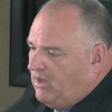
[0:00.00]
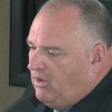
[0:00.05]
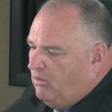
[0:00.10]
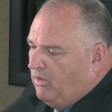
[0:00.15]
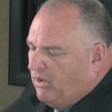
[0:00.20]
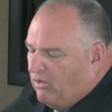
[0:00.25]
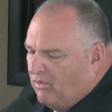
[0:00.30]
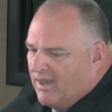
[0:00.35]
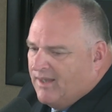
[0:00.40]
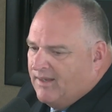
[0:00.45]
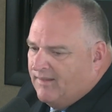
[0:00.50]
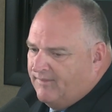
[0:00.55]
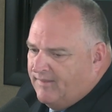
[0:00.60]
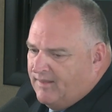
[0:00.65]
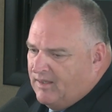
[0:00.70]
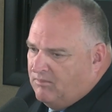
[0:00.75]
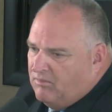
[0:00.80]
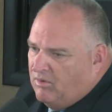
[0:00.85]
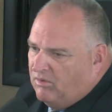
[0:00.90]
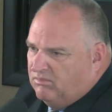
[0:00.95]
graded
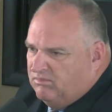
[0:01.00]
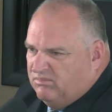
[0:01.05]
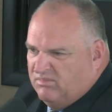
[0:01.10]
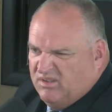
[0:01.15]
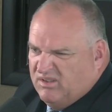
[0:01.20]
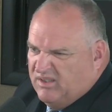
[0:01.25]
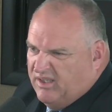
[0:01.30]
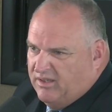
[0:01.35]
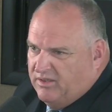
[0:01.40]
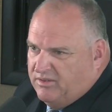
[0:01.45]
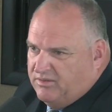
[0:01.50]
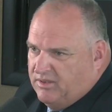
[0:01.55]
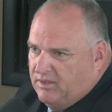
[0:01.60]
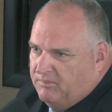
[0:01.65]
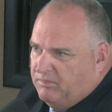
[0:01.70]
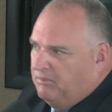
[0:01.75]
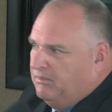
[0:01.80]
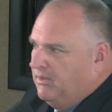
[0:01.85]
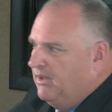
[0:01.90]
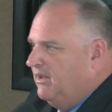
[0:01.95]
them on leadership
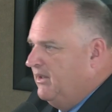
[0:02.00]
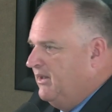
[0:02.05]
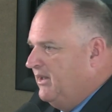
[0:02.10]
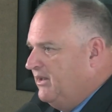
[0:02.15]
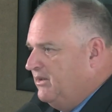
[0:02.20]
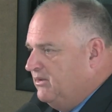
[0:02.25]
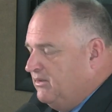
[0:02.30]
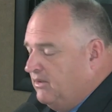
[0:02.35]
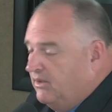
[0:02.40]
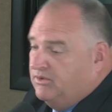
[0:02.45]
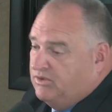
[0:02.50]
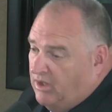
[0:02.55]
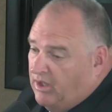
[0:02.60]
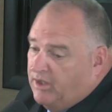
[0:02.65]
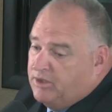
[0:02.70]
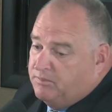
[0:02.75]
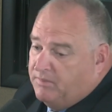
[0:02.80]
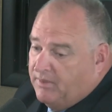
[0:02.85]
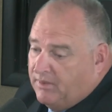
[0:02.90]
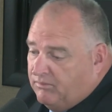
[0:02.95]
abilities, and
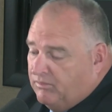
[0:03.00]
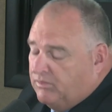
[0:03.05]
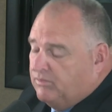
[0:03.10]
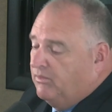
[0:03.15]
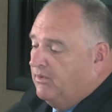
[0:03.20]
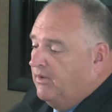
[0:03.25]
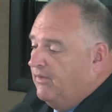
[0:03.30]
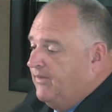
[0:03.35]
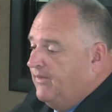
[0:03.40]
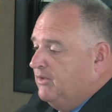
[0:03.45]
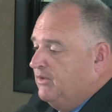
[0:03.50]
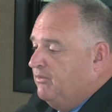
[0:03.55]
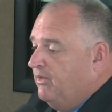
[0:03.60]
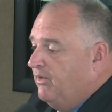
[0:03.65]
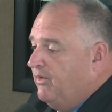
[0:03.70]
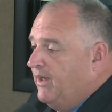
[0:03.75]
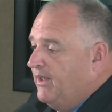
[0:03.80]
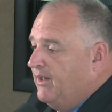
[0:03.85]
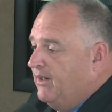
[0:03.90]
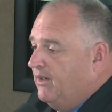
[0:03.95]
judgment was one of the we
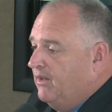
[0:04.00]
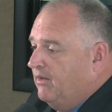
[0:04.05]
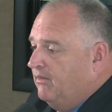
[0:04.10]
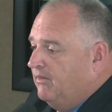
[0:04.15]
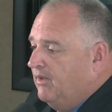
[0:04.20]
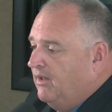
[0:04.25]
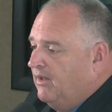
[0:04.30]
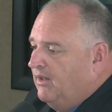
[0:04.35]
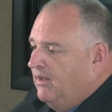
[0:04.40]
graded on.